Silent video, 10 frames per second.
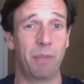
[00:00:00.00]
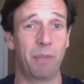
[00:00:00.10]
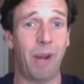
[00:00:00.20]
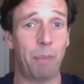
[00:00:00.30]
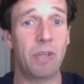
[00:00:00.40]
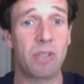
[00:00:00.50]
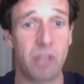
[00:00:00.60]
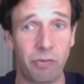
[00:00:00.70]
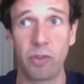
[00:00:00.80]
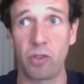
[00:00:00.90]
And the map is
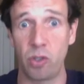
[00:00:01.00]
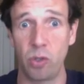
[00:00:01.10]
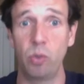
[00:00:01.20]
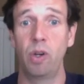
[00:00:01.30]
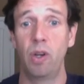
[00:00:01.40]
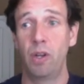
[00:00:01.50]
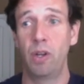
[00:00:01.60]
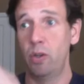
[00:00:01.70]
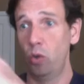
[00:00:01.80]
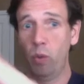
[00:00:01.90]
different to
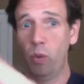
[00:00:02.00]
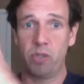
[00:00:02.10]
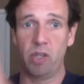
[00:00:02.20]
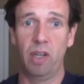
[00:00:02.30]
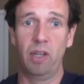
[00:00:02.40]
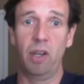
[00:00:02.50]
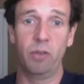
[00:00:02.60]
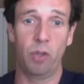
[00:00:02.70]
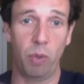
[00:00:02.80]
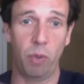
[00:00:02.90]
your website
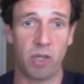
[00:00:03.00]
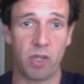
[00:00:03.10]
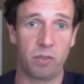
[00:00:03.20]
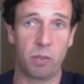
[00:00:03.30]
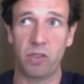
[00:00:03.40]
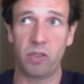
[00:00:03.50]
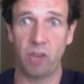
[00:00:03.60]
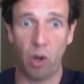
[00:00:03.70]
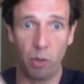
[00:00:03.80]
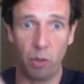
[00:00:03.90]
alone. Your website, as Mark
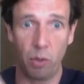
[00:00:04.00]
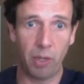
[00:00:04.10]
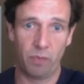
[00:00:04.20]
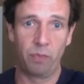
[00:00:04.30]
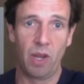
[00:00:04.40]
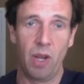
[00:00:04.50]
says, home base.